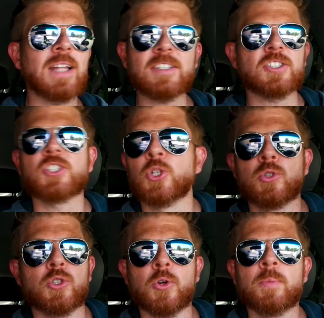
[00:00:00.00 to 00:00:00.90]
not just
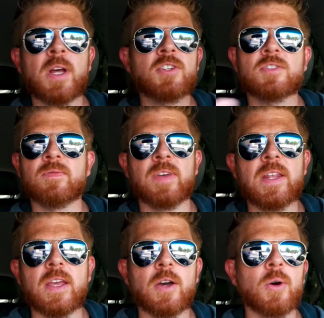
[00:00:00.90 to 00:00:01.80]
YouTube, not just
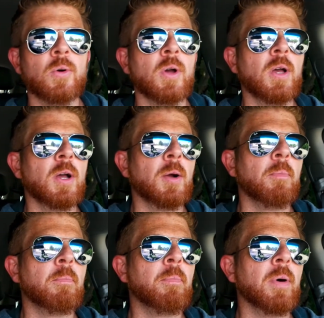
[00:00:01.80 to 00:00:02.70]
video,
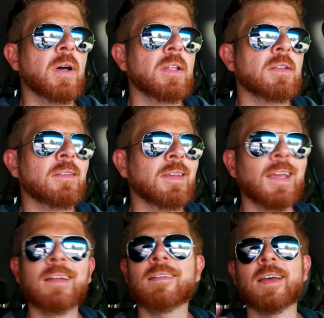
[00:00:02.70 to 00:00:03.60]
but the
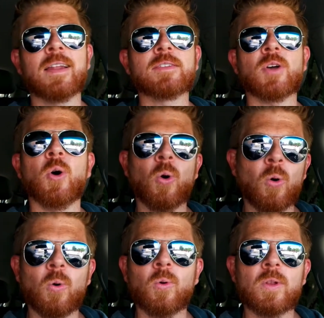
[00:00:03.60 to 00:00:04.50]
internet as a
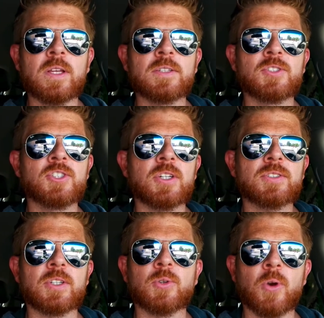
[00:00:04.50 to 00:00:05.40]
whole is
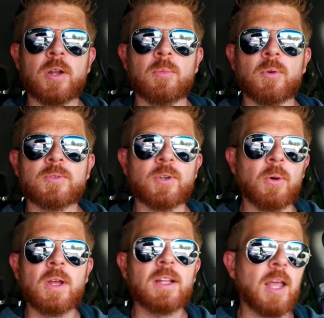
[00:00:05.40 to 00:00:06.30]
just incredible.
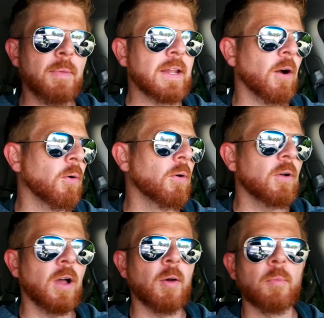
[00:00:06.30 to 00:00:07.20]
So let me
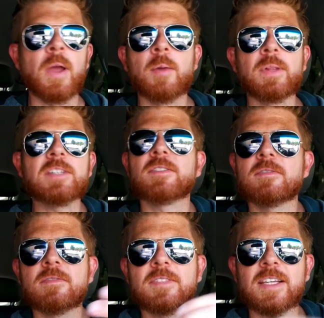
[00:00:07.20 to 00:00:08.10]
know. Please
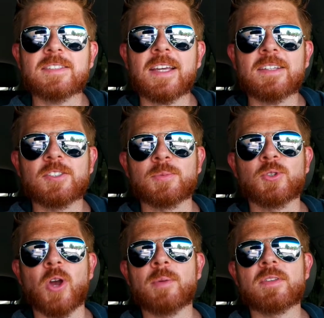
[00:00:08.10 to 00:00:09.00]
take a second,
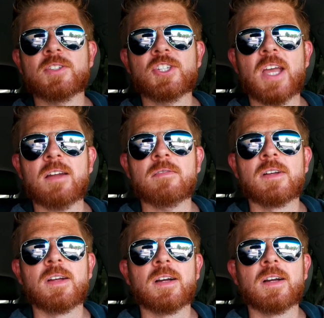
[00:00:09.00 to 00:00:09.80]
subscribe to this channel.